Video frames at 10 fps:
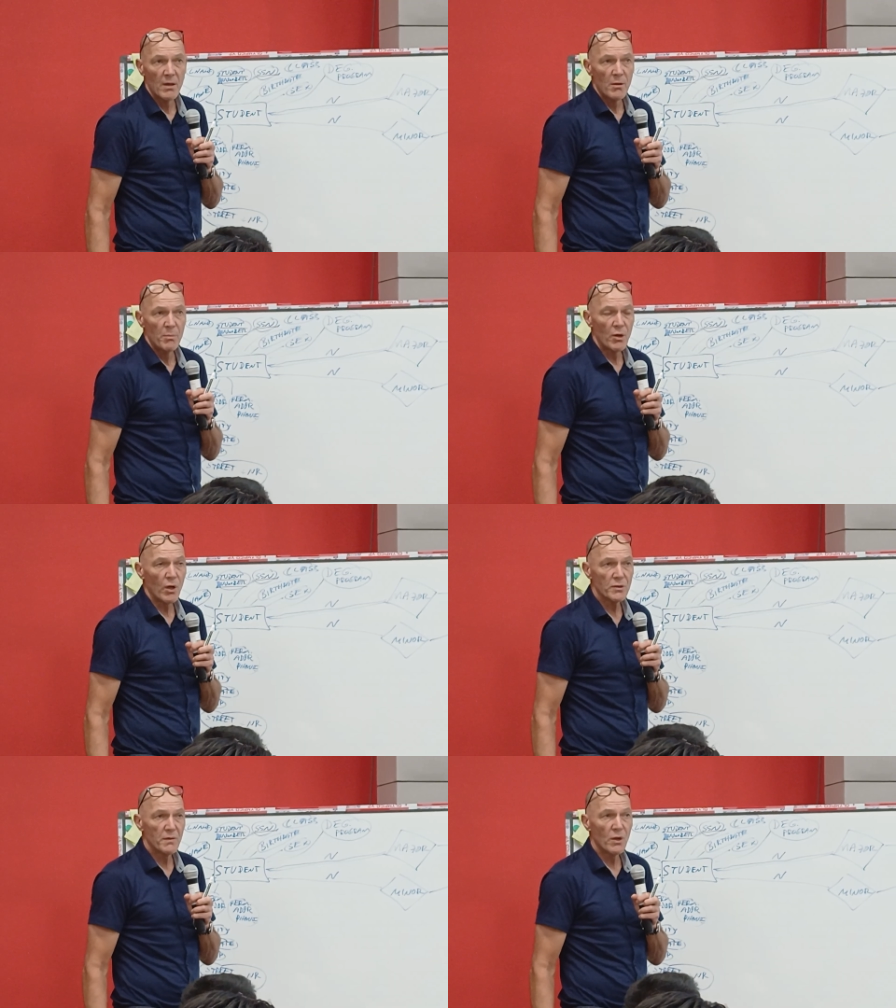
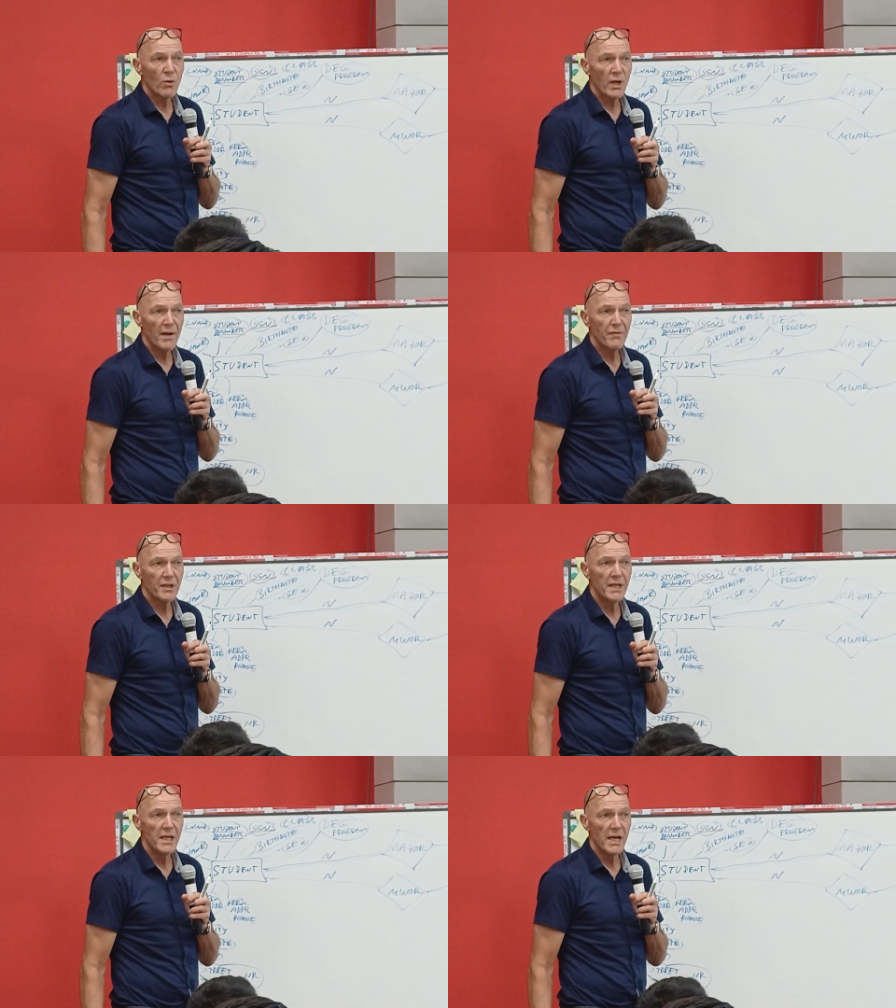Because we don't have a
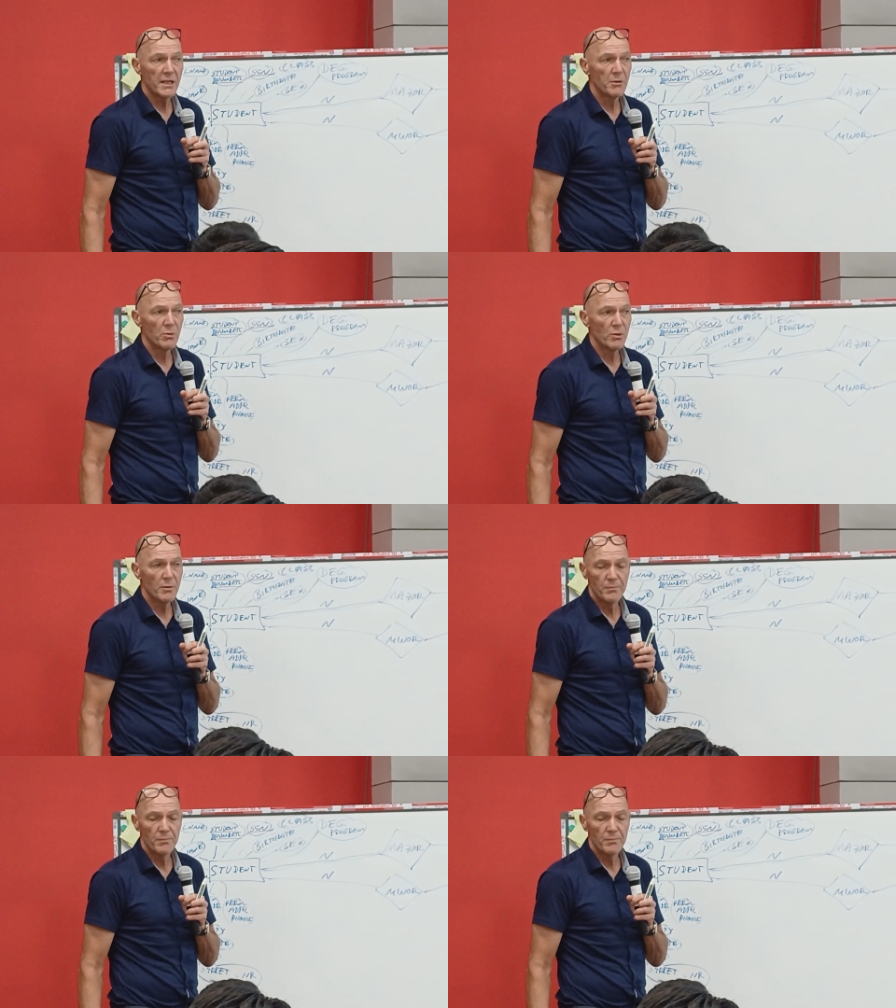key attribute.